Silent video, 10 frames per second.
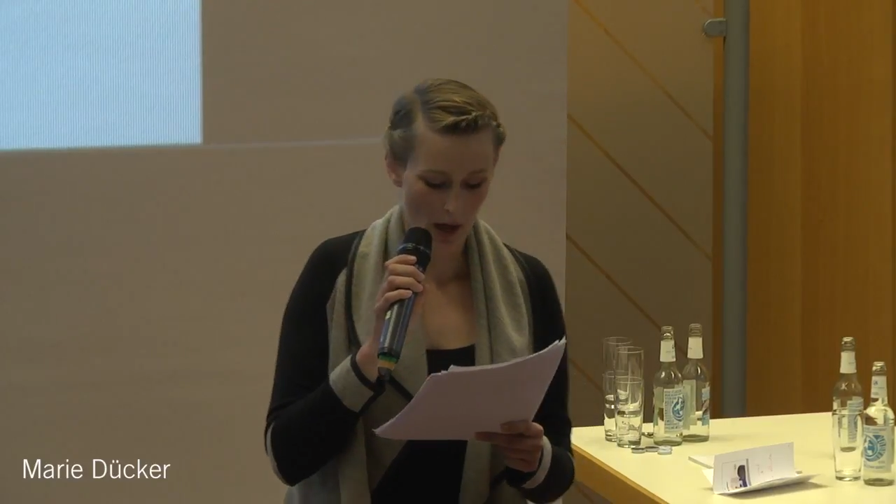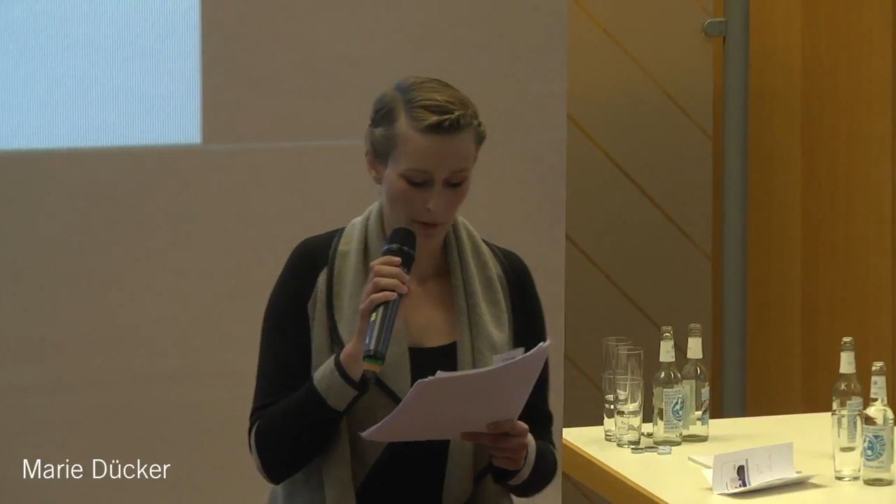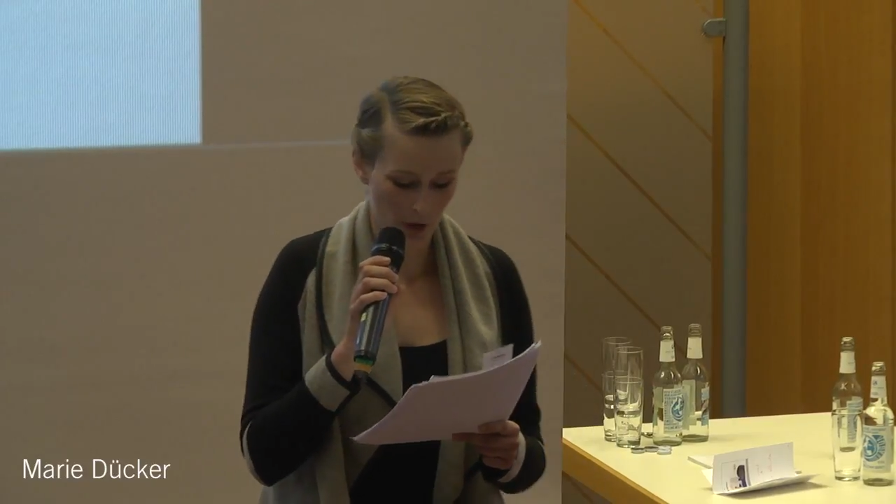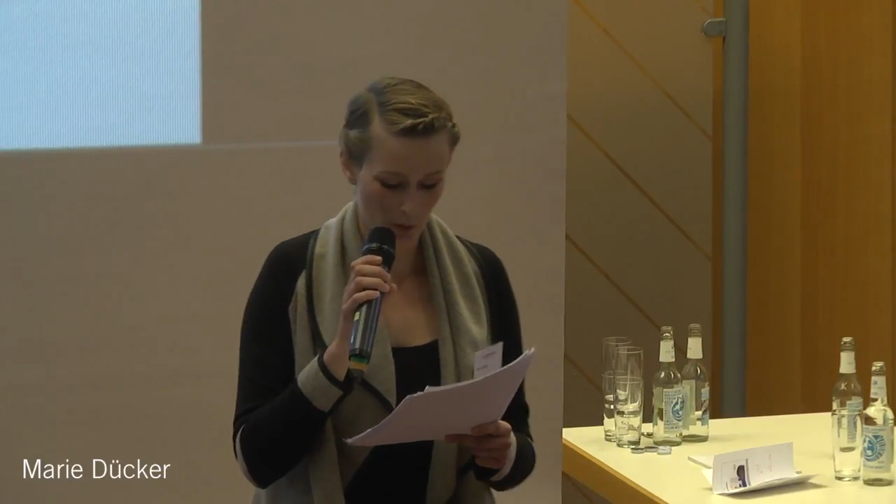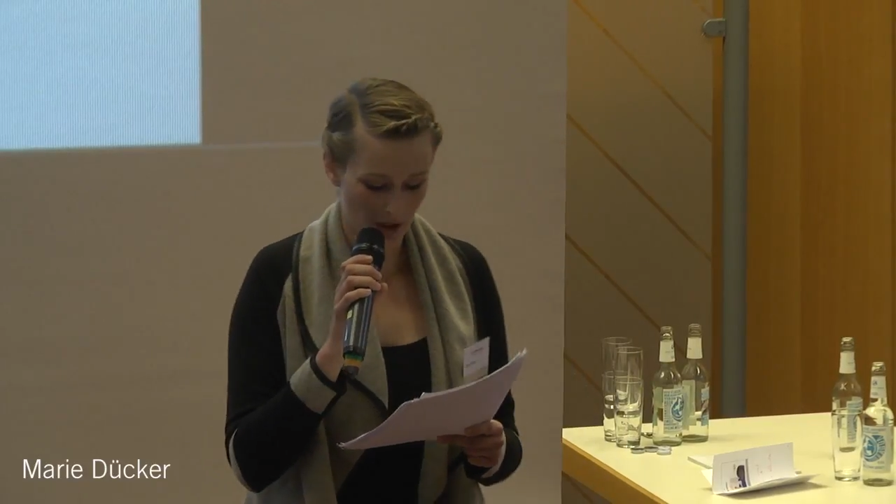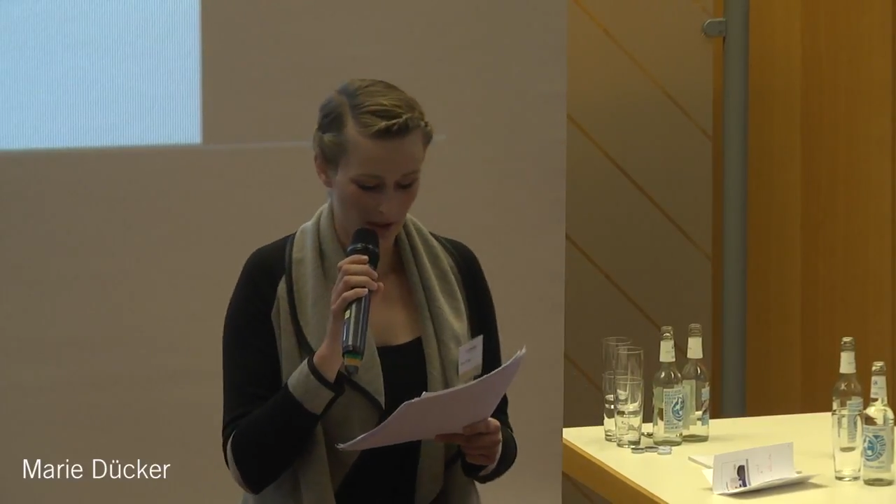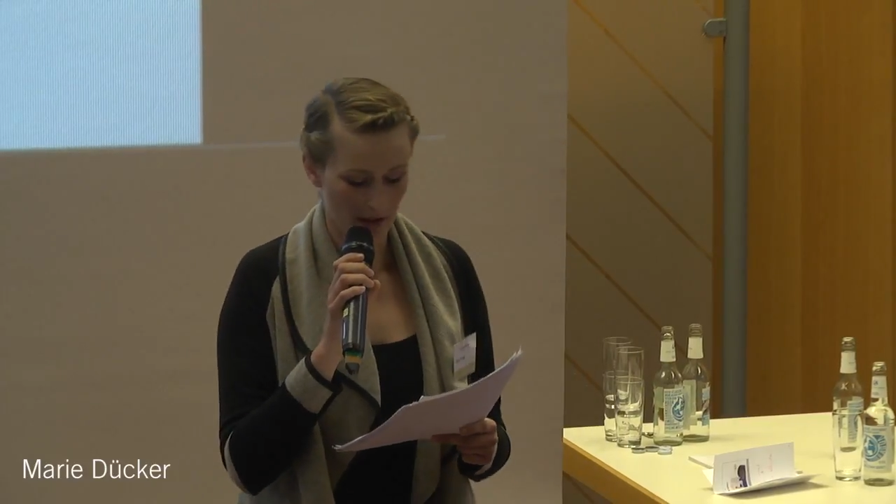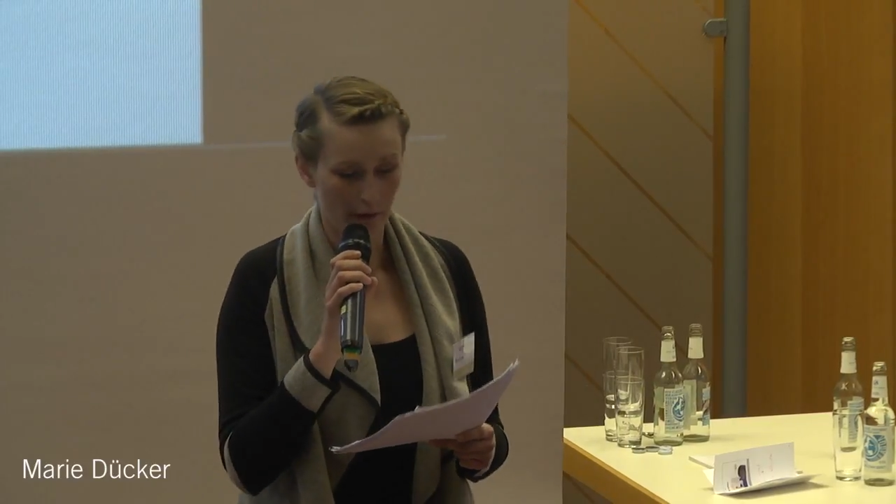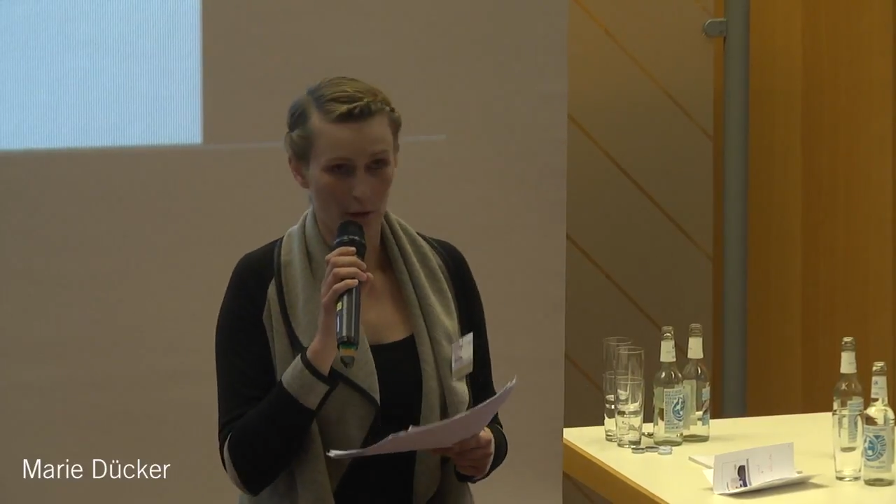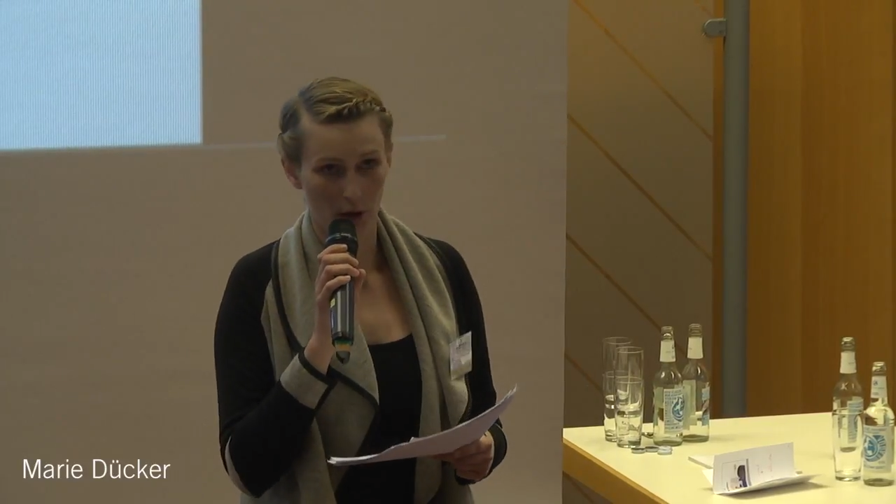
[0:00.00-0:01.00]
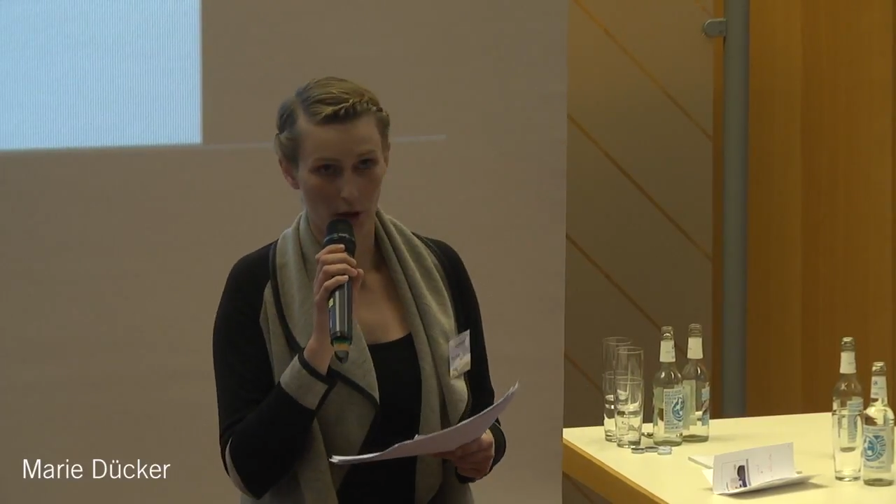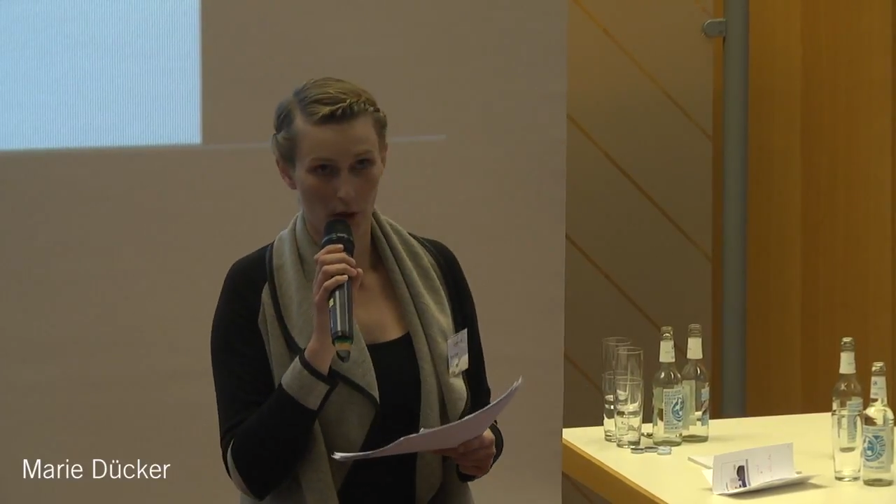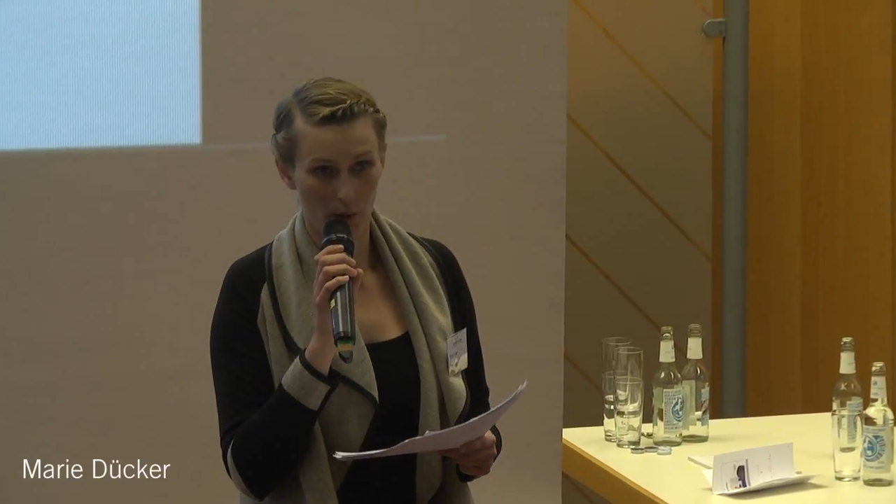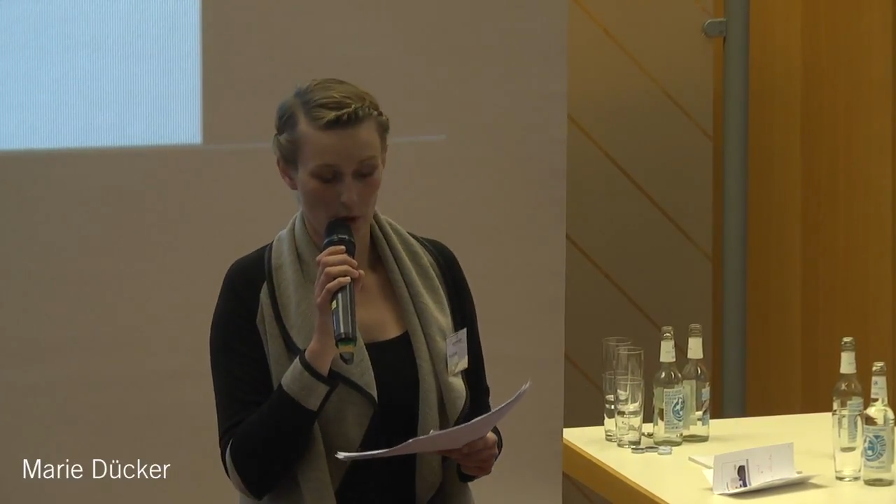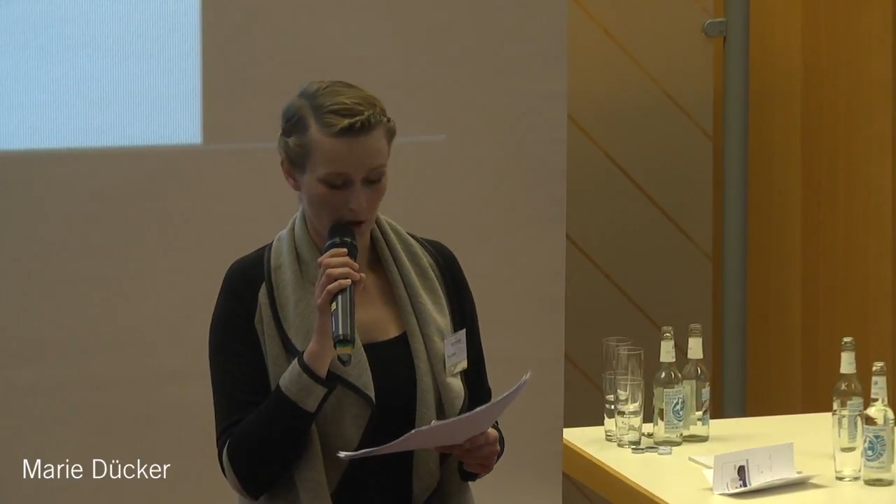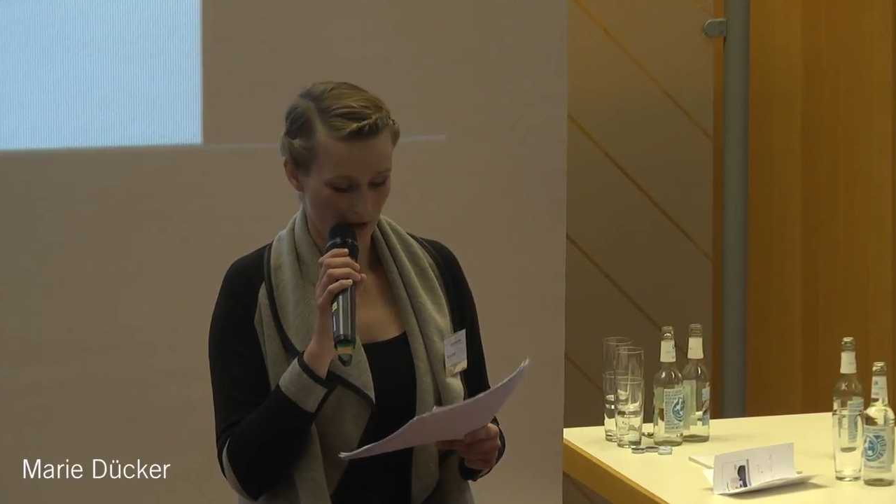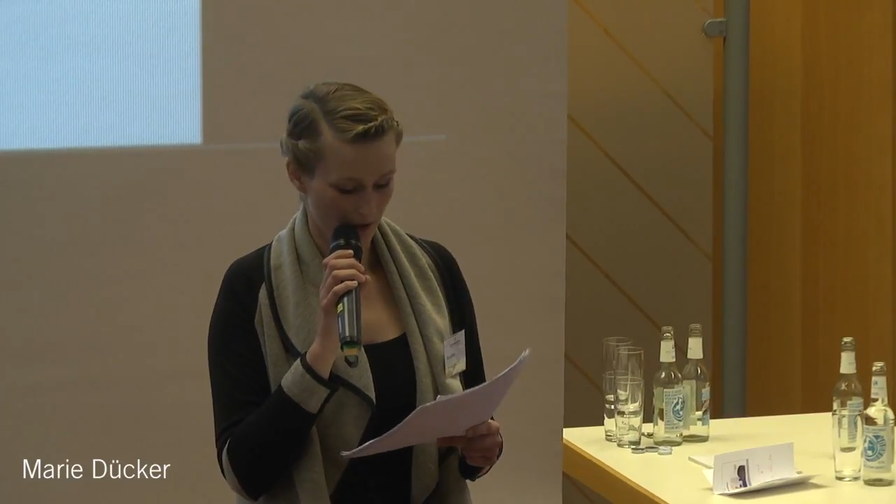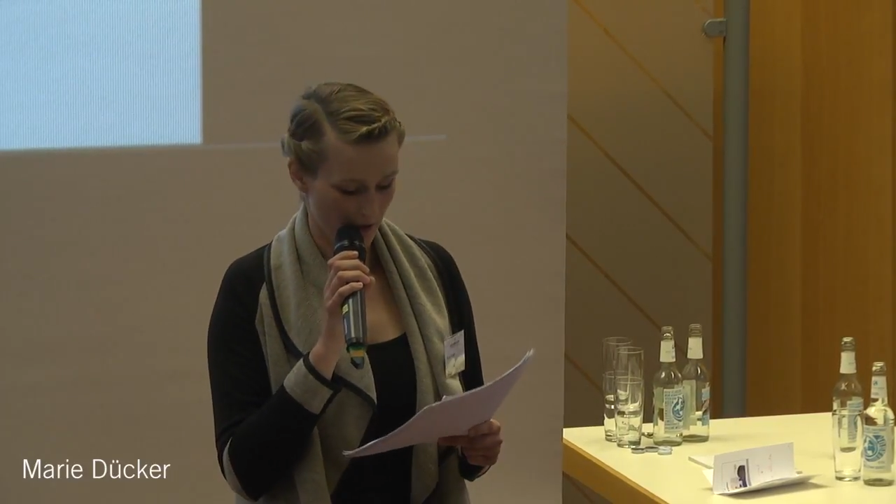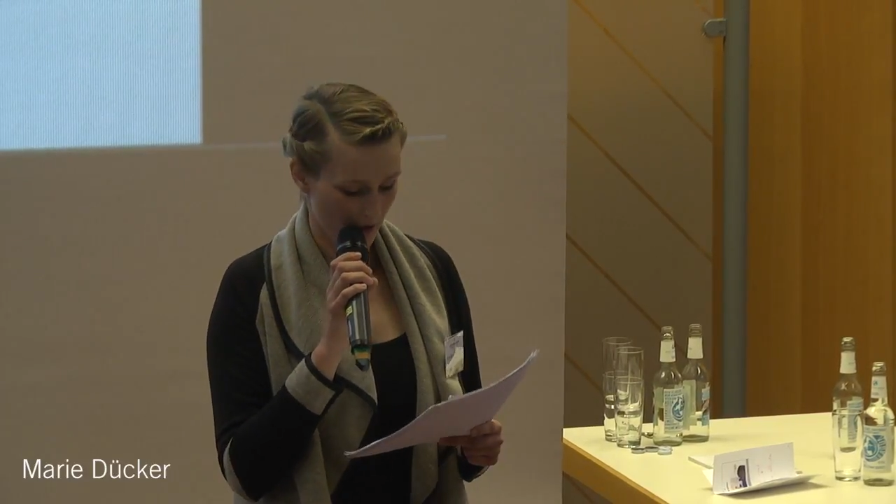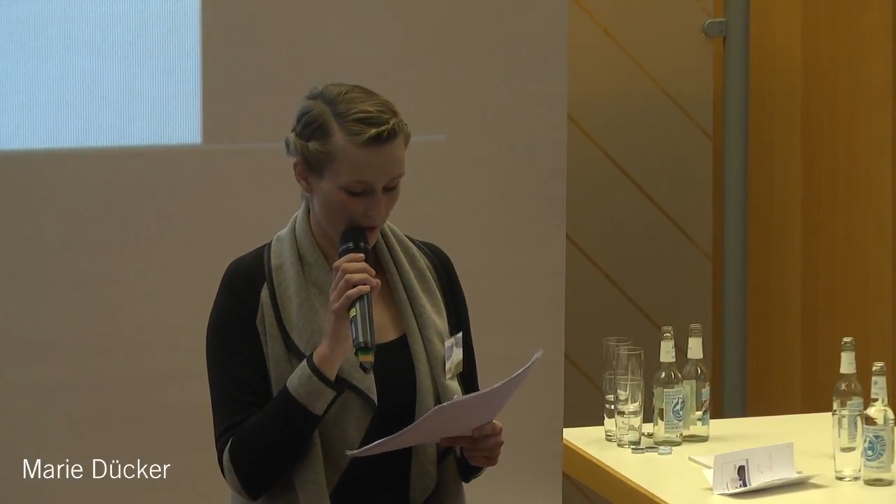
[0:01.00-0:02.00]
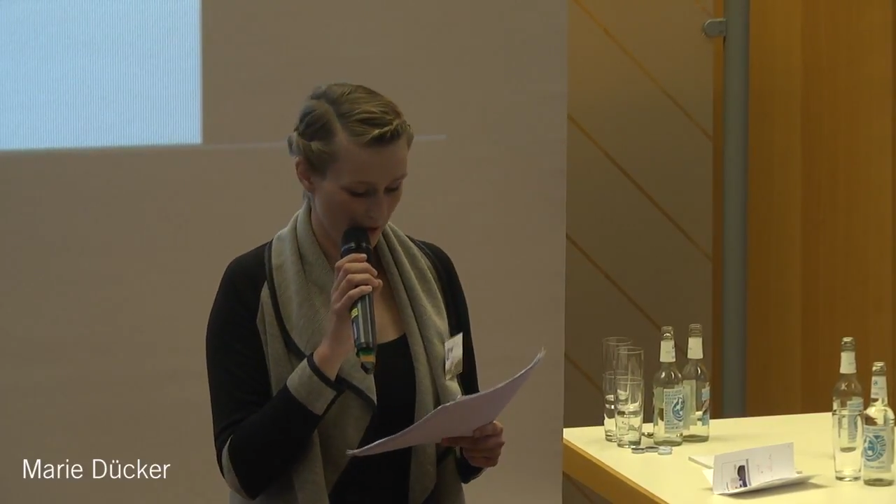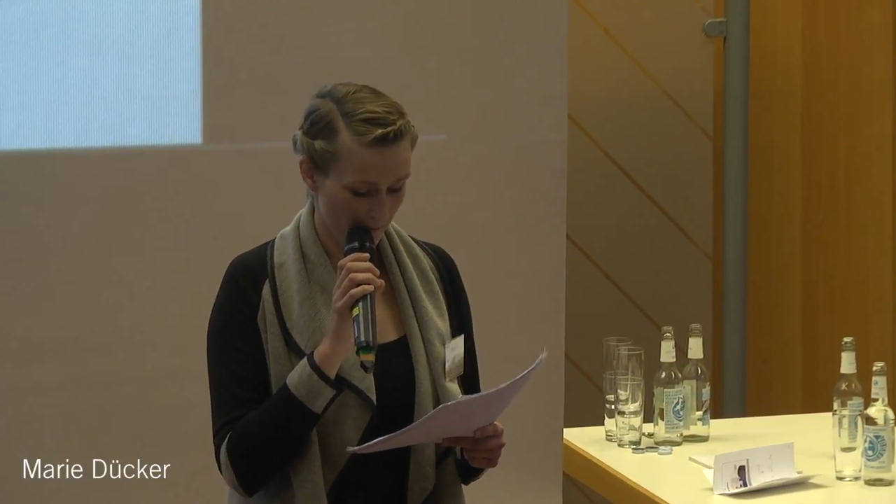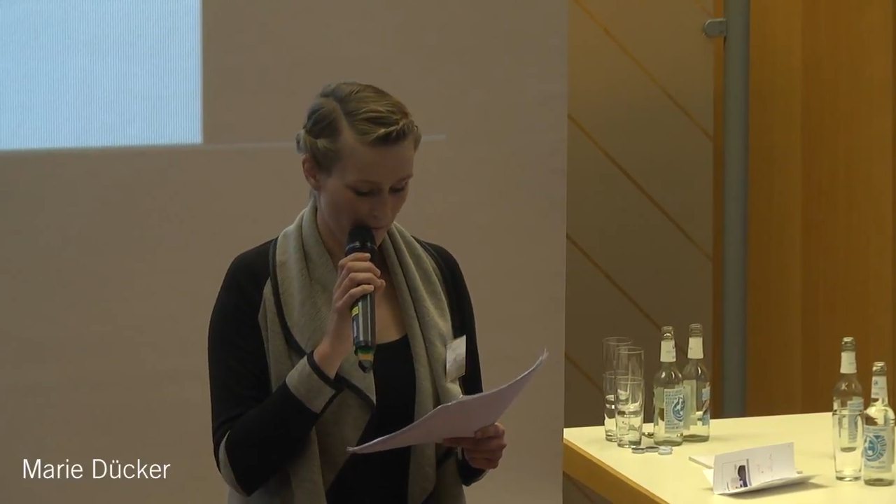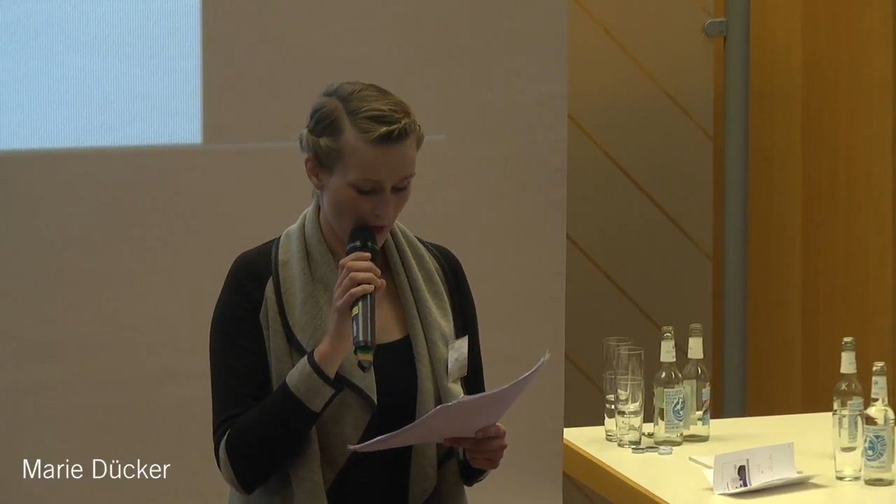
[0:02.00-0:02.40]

between different universities.